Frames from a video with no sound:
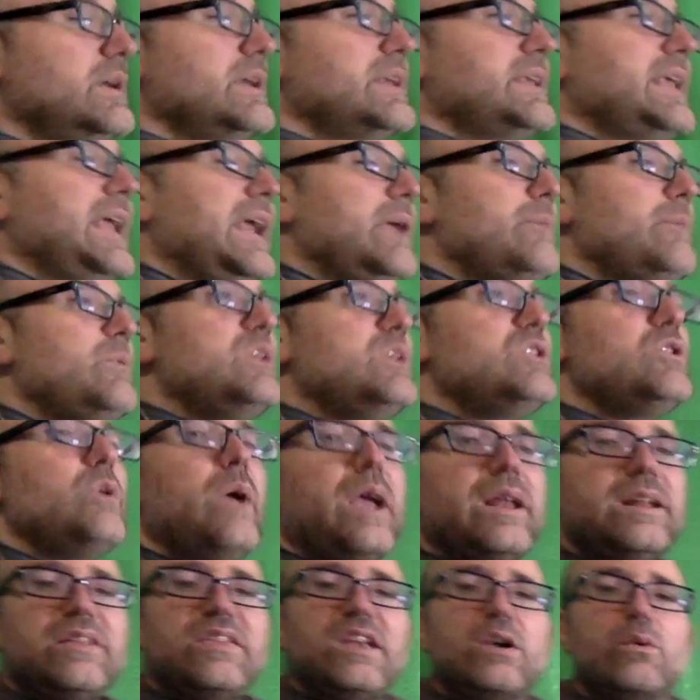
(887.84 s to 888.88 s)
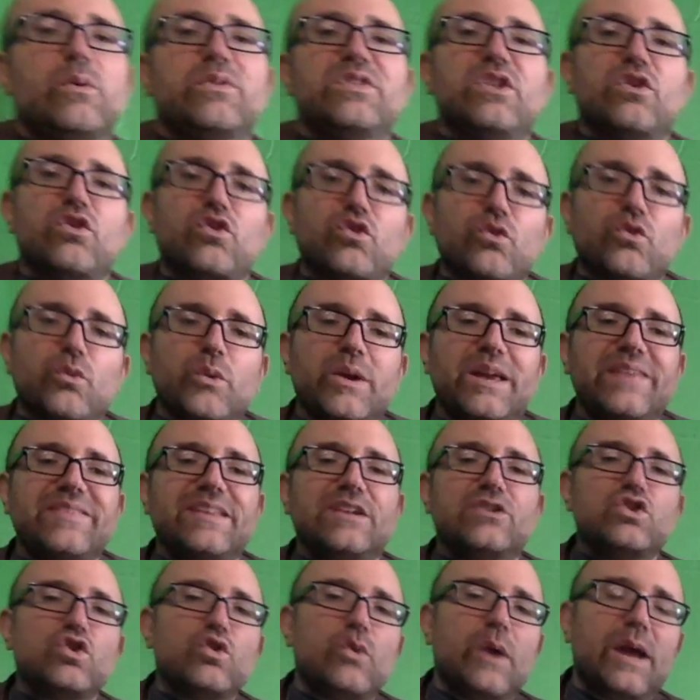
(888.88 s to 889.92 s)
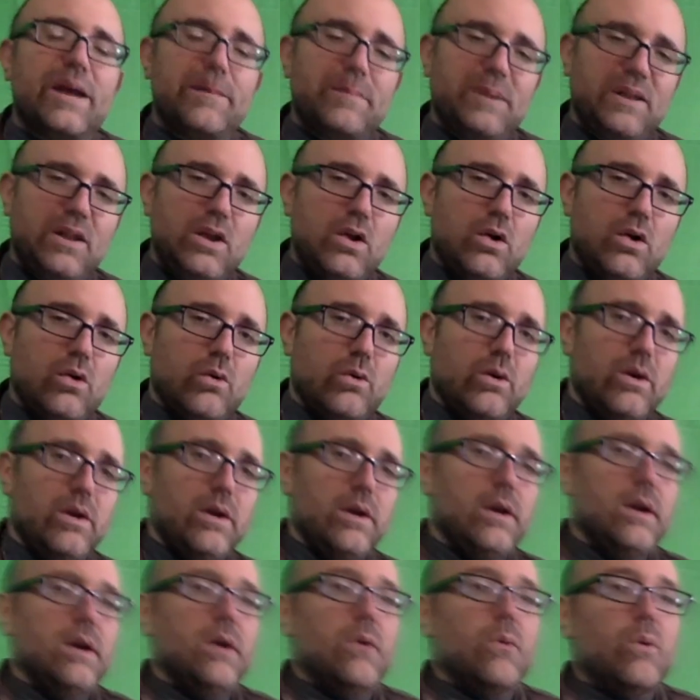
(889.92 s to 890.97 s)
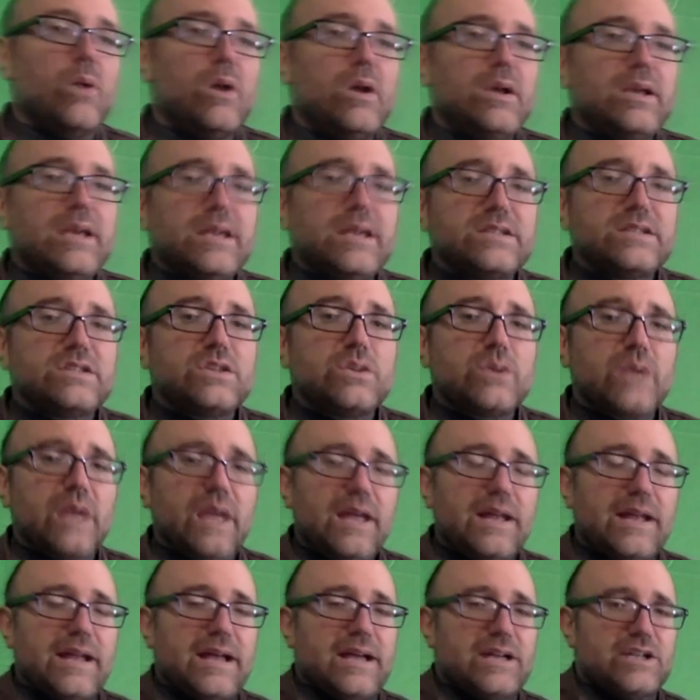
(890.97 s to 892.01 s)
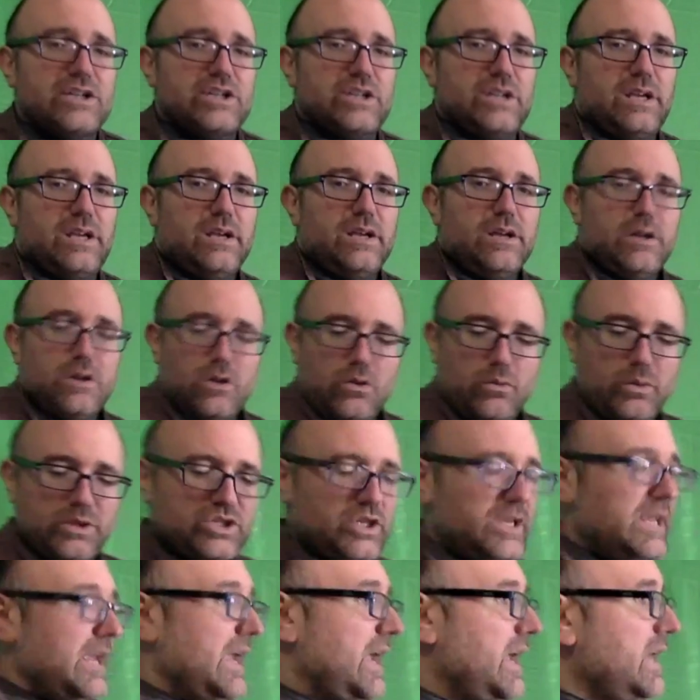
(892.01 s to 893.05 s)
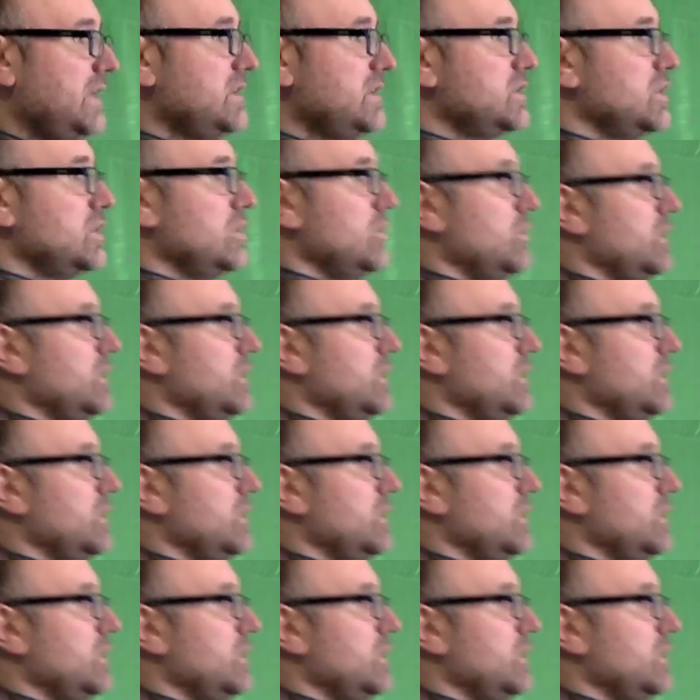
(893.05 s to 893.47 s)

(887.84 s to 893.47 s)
can we do anything with the 3 and the 2a below? Well, yes, you can actually. What you can do